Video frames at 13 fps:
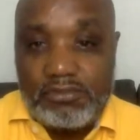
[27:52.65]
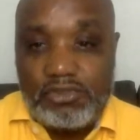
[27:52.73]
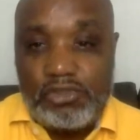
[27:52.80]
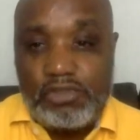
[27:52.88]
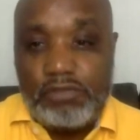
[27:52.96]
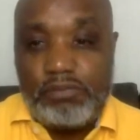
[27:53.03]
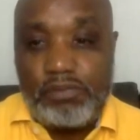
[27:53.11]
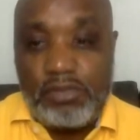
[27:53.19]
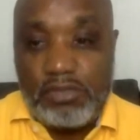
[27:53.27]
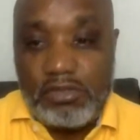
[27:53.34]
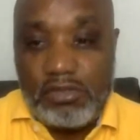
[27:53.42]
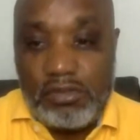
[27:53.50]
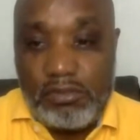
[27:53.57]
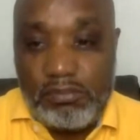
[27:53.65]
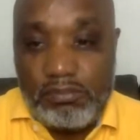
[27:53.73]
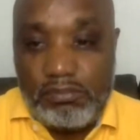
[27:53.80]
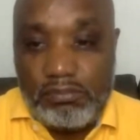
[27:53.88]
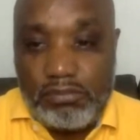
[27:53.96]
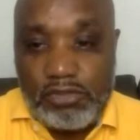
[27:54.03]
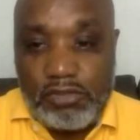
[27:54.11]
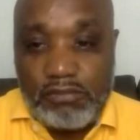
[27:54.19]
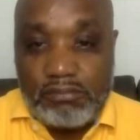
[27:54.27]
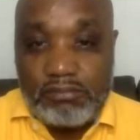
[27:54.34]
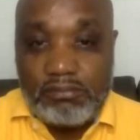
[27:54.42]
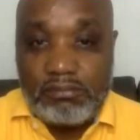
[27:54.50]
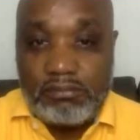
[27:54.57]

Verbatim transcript: should put some